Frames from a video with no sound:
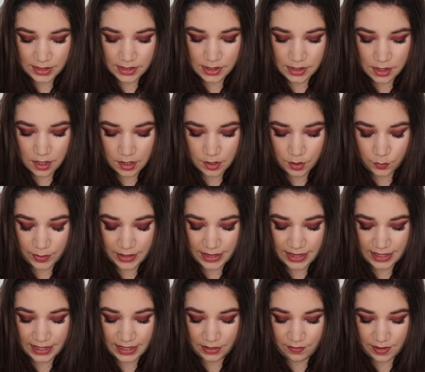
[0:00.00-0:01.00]
start with
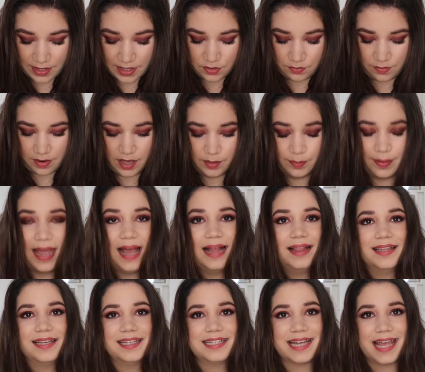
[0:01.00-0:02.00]
the Wet n Wild
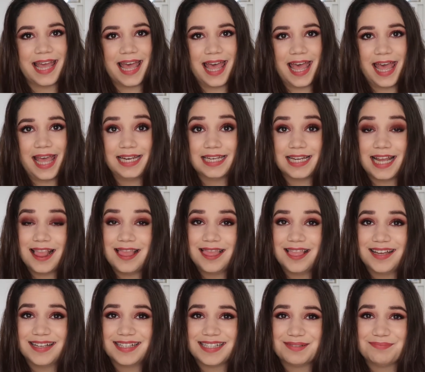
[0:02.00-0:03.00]
palette, and
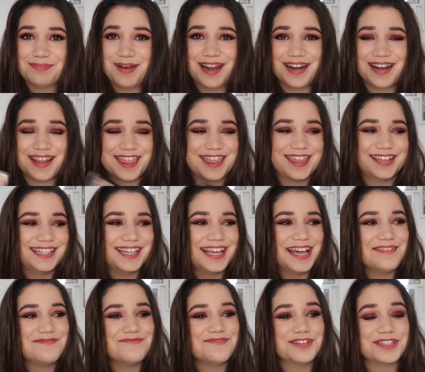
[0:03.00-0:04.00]
last month
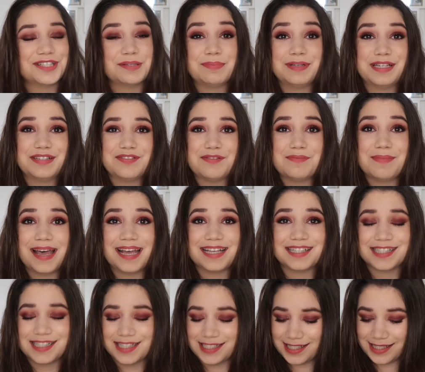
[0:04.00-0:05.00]
that was a bit of a
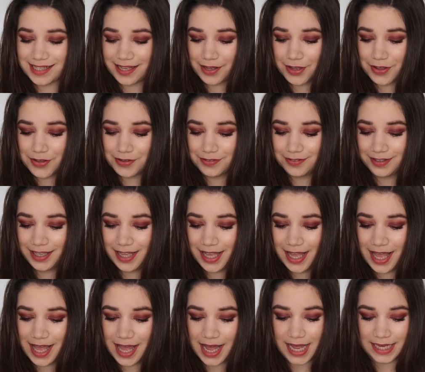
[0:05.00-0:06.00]
mess. So
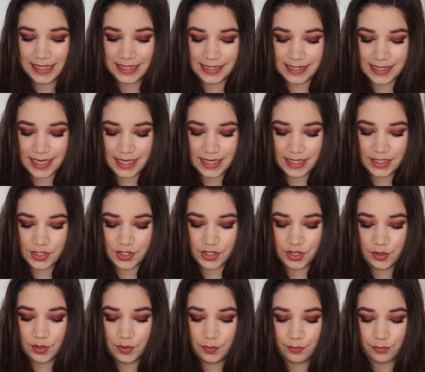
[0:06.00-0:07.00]
I decided
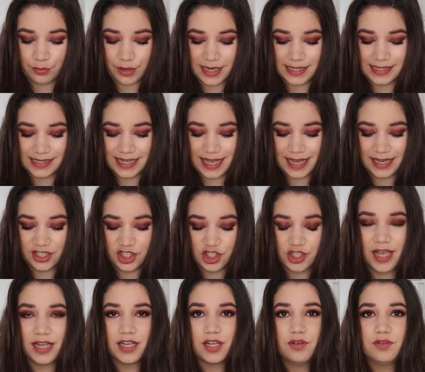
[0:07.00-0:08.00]
to press like
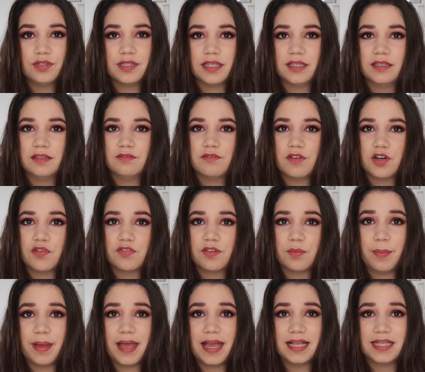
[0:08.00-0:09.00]
shadows in one of the
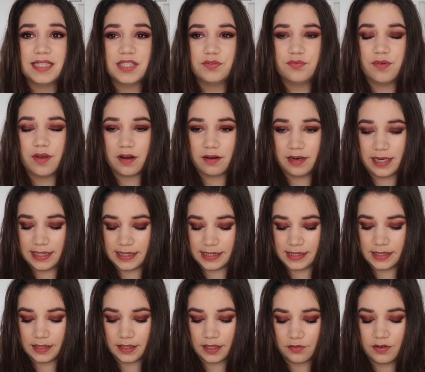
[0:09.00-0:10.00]
pens where it's
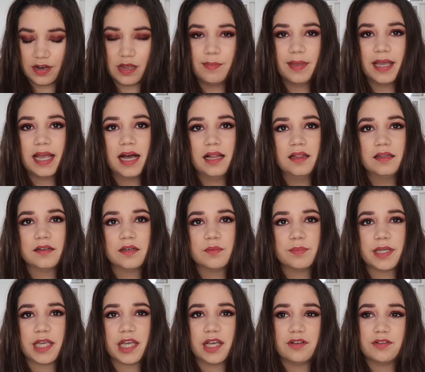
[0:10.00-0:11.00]
the creamy color
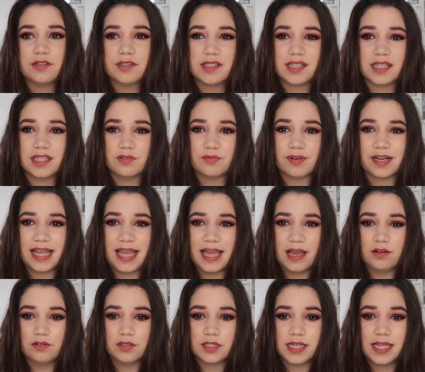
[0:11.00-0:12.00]
because it ran
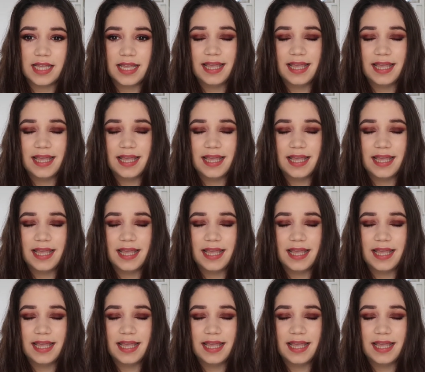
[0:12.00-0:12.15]
out